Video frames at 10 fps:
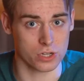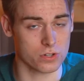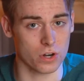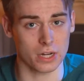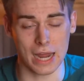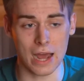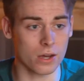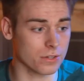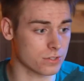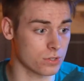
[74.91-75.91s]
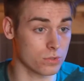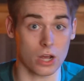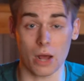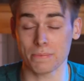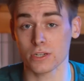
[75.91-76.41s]
just starting out to
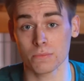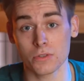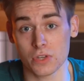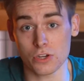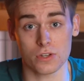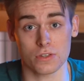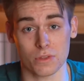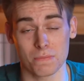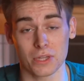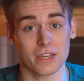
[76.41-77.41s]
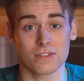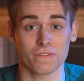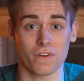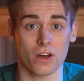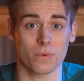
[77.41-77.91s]
top tier musicians with millions
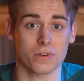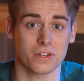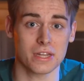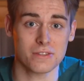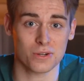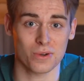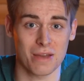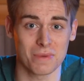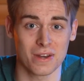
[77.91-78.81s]
of followers on Instagram.